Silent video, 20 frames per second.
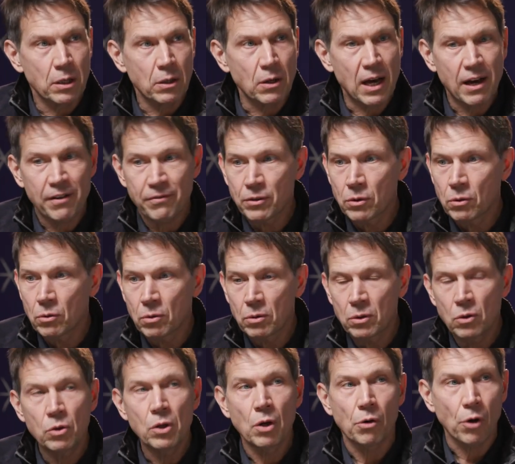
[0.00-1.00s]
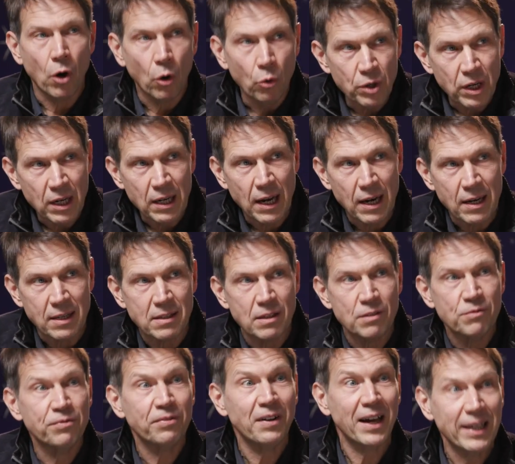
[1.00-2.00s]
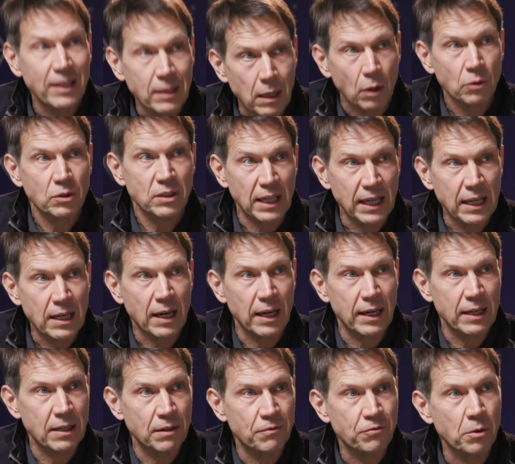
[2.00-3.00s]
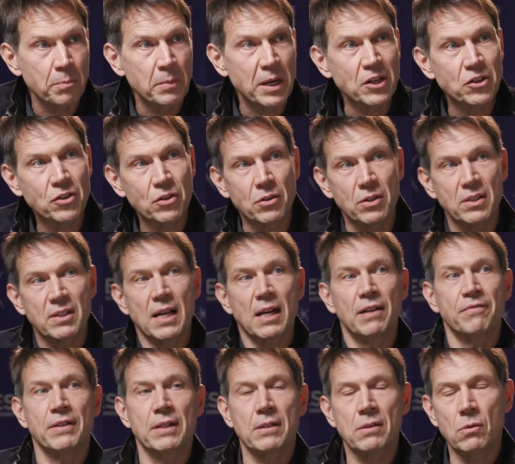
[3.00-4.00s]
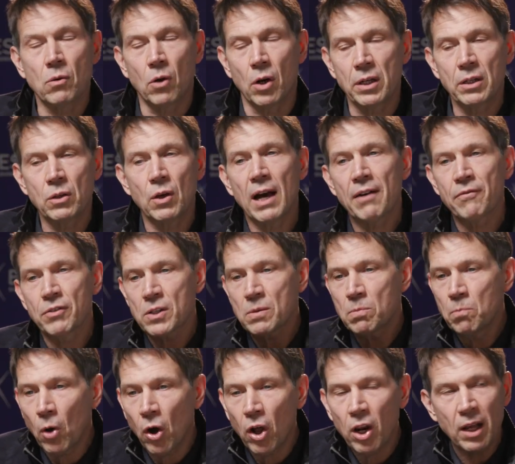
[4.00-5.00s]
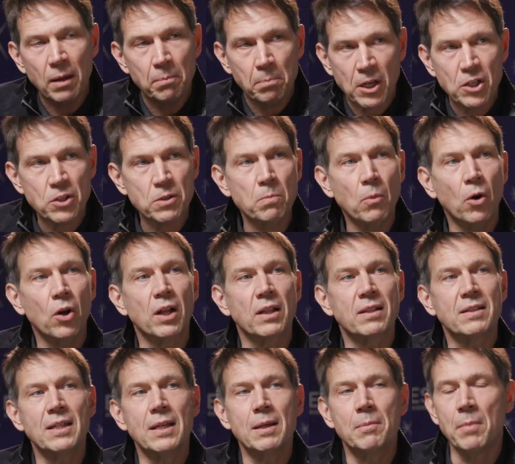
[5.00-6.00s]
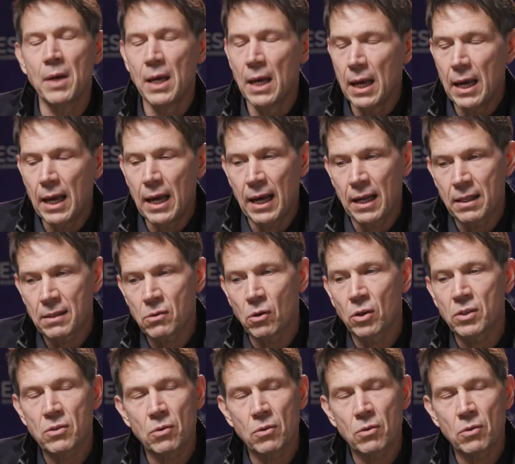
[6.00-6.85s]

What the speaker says: Mm. You have to do your own analysis, find out data and information yourself, and so on. You have a smaller, much smaller team, and so on.